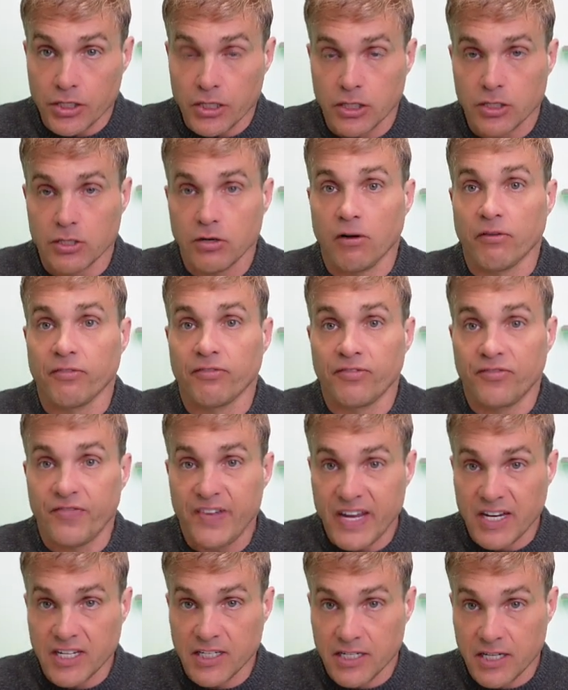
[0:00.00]
It's not a
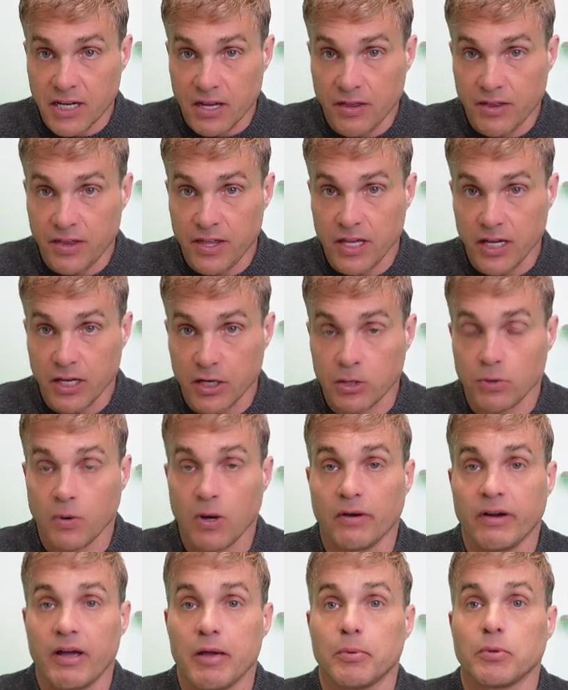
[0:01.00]
fixed thing. You
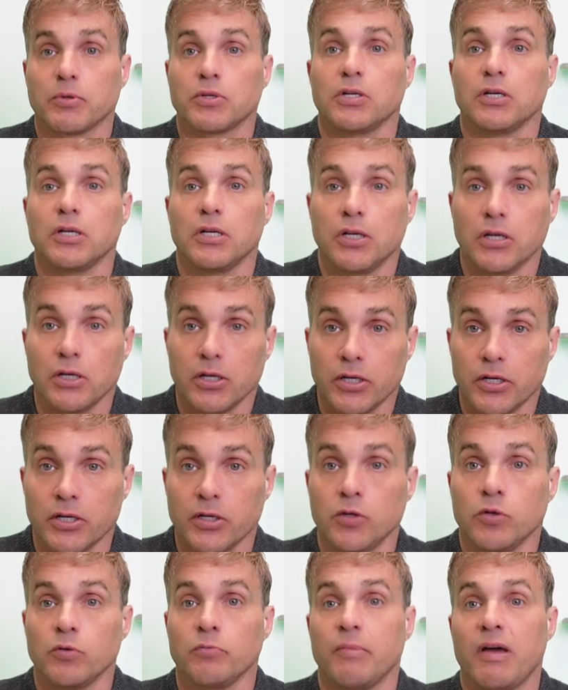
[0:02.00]
are able to learn
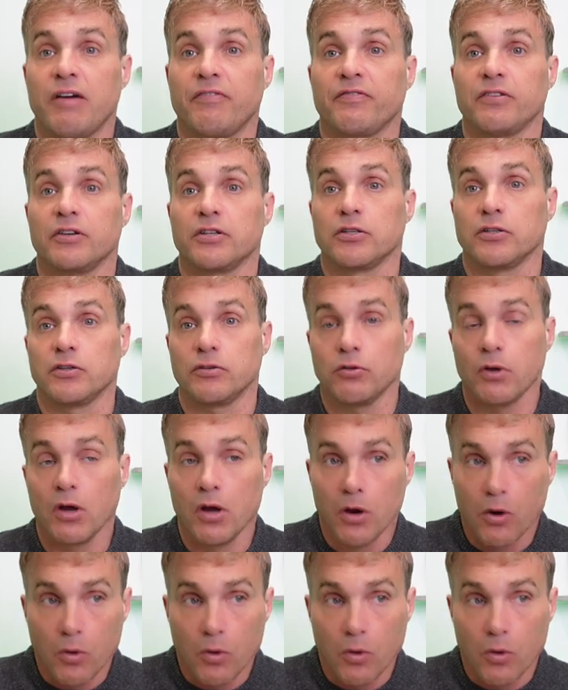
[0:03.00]
new methods, new